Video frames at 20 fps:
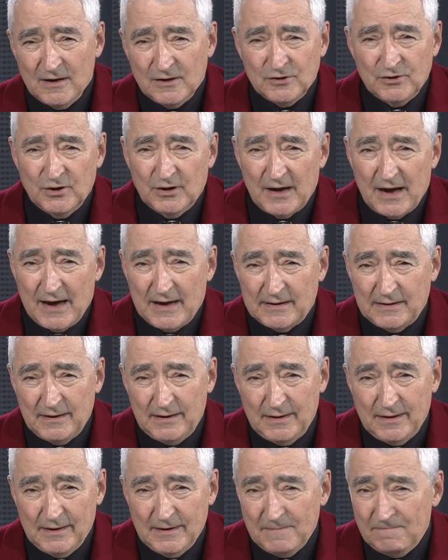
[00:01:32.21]
Good
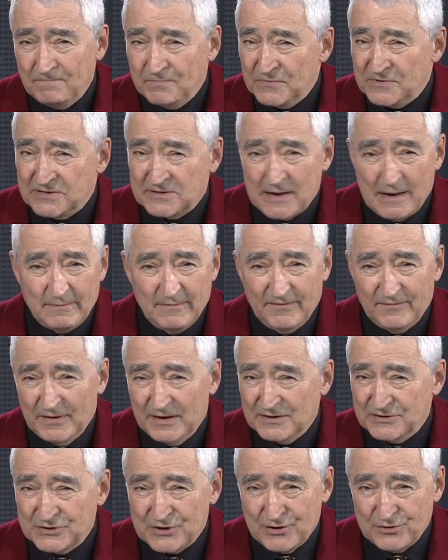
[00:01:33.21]
idea? Some of
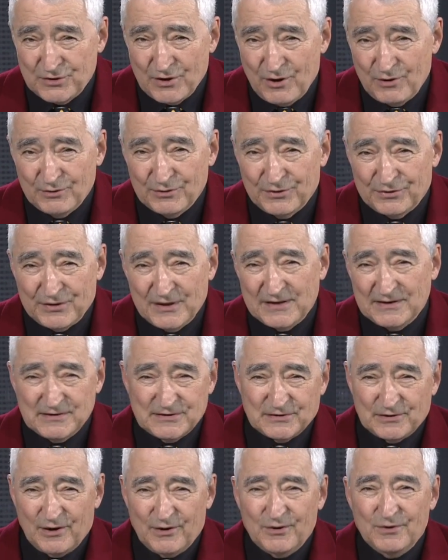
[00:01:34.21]
us don't think
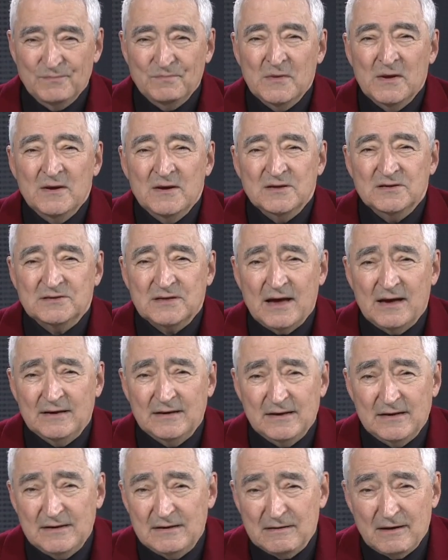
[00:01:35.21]
so.
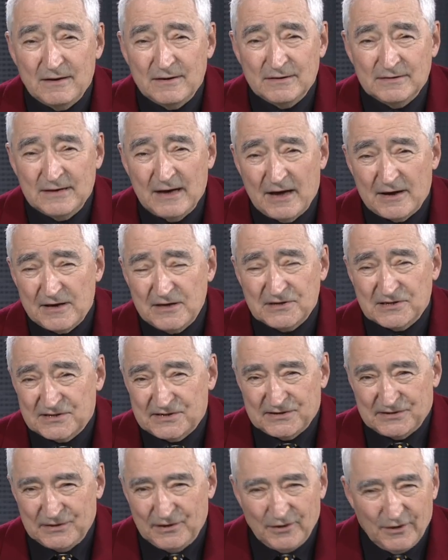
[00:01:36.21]
Sandy
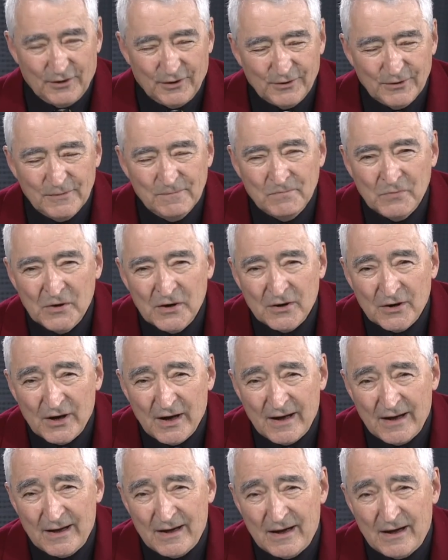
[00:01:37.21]
Garossino,
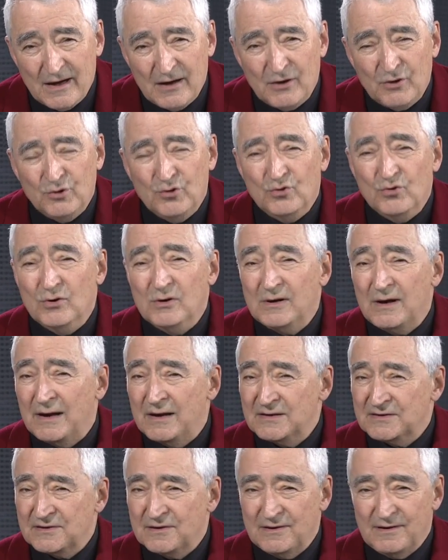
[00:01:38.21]
who
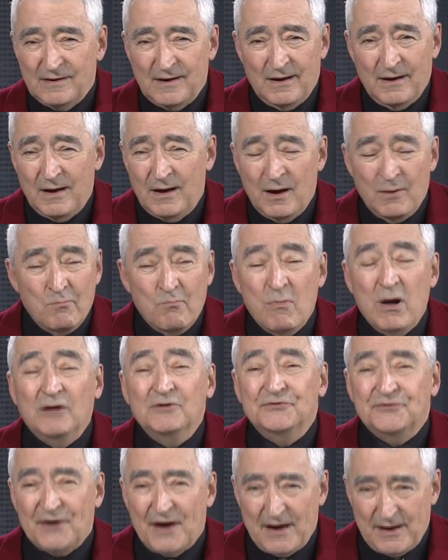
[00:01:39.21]
has a
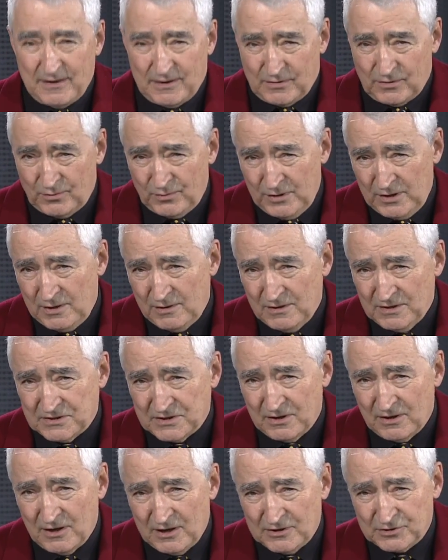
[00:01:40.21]
multi-career as
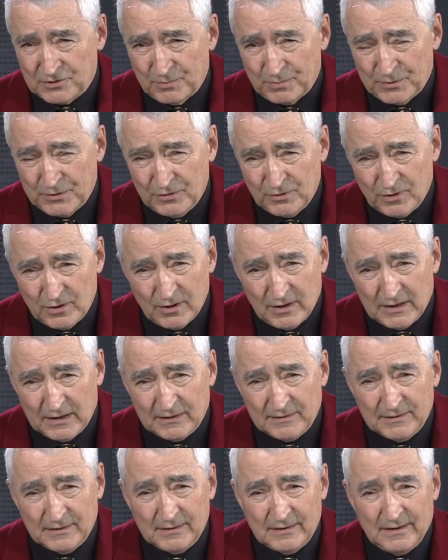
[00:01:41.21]
an entrepreneur
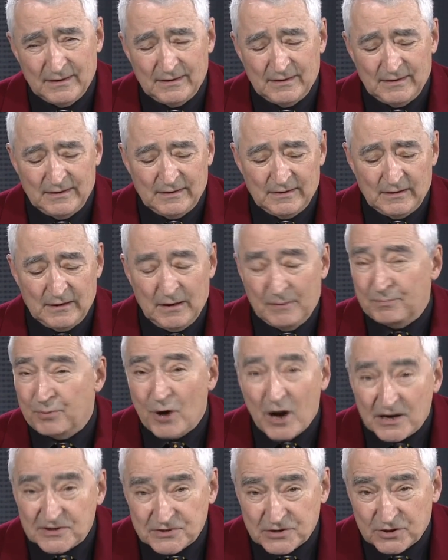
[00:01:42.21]
and a
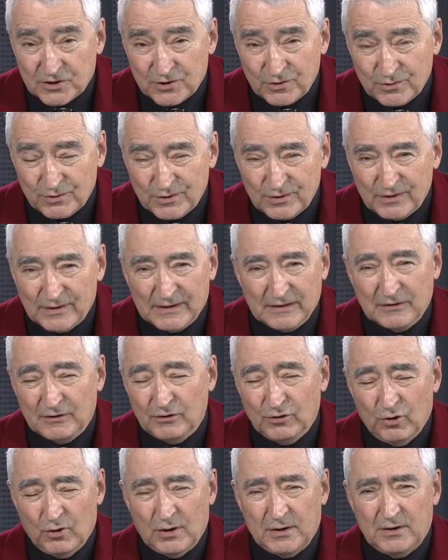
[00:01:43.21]
prosecutor and a
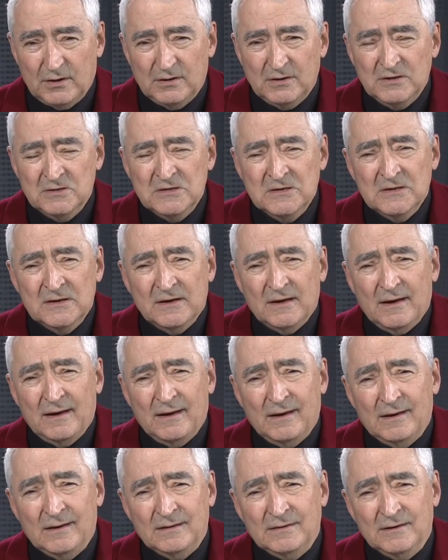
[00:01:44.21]
lawyer,
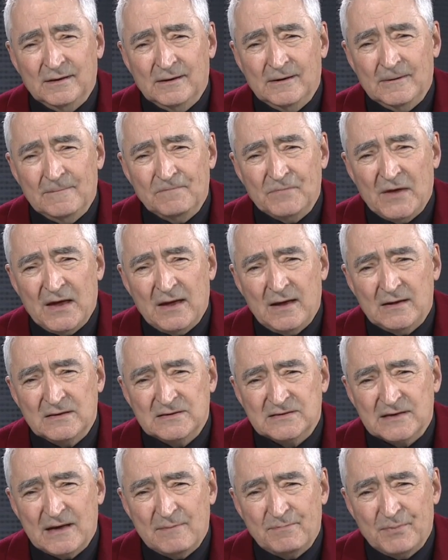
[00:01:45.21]
and
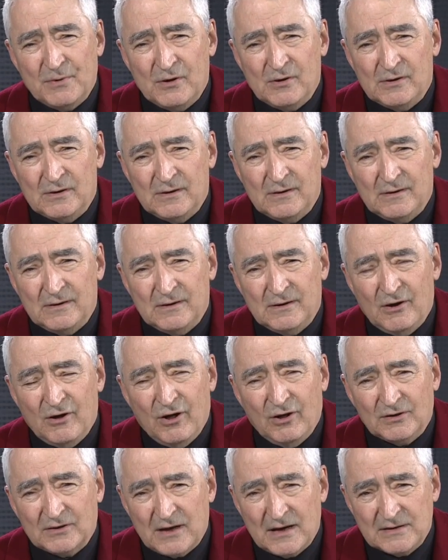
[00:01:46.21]
heads up
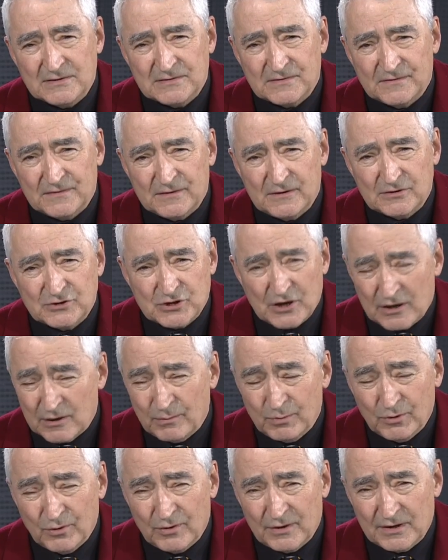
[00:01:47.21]
all kinds of
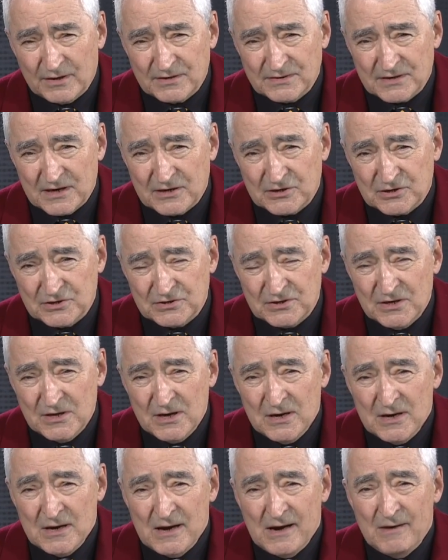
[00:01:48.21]
charitable organizations,
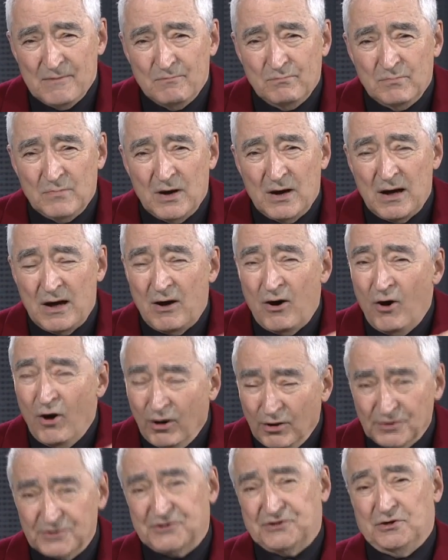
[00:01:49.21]

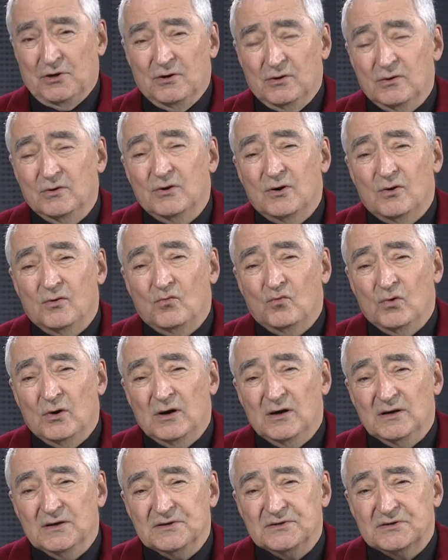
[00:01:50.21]
also
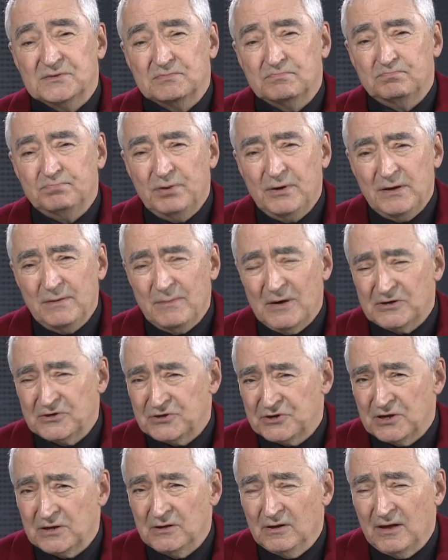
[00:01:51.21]
was pretty
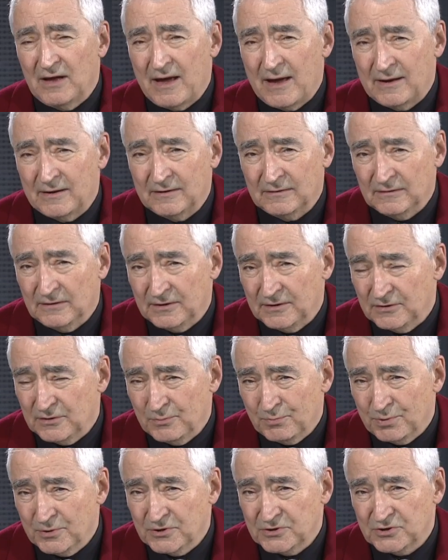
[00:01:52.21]
much single-handedly the
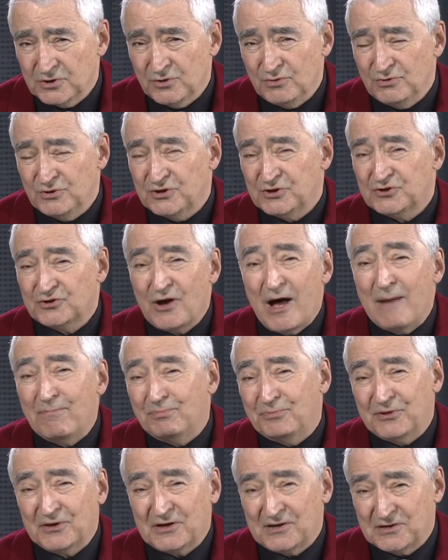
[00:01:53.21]
person who
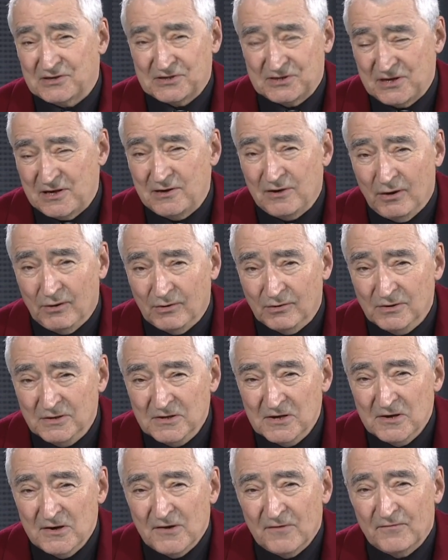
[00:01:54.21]
stopped the casino
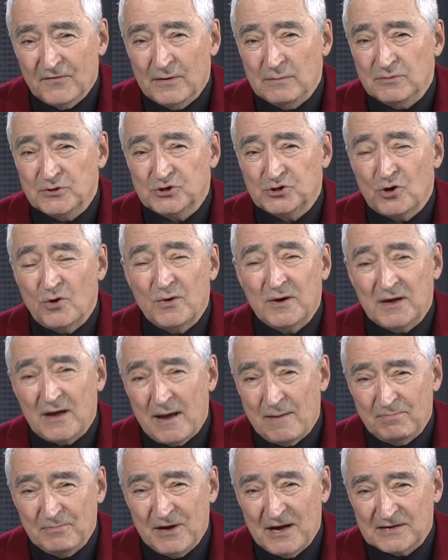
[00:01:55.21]
from showing
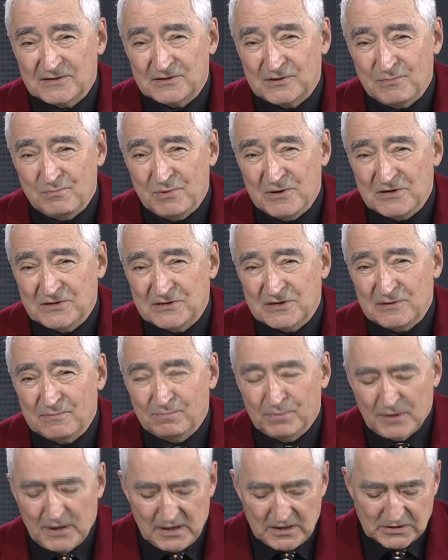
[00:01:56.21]
up next to BC
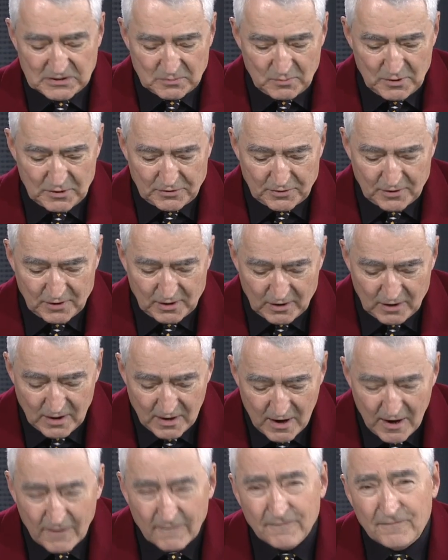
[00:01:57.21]
Place with her
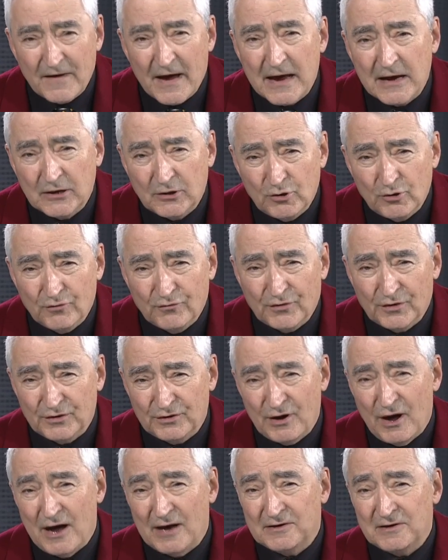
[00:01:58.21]
Vancouver
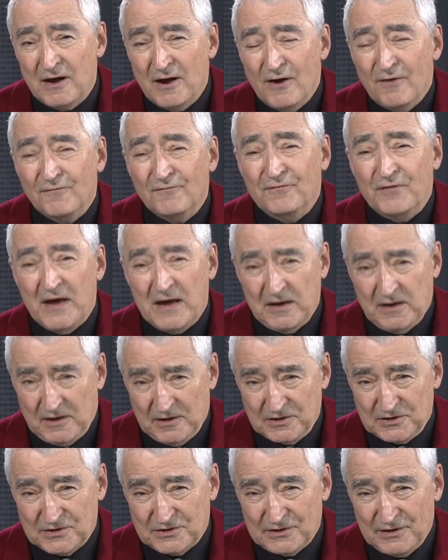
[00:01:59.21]
Not
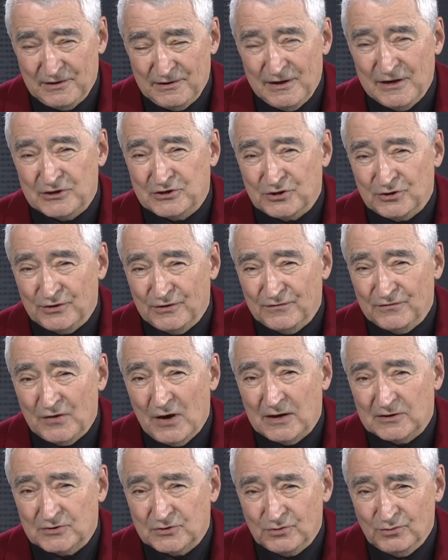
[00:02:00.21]
Vegas initiative
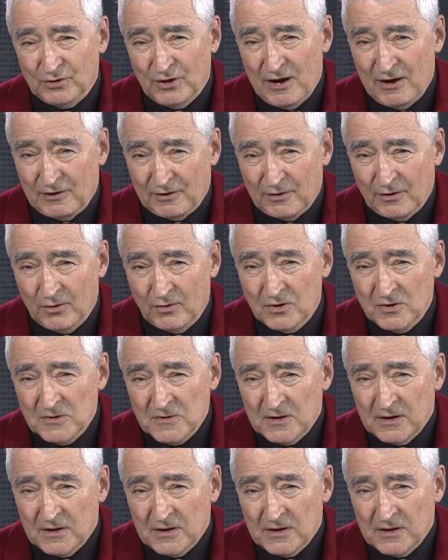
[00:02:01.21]
not too long ago.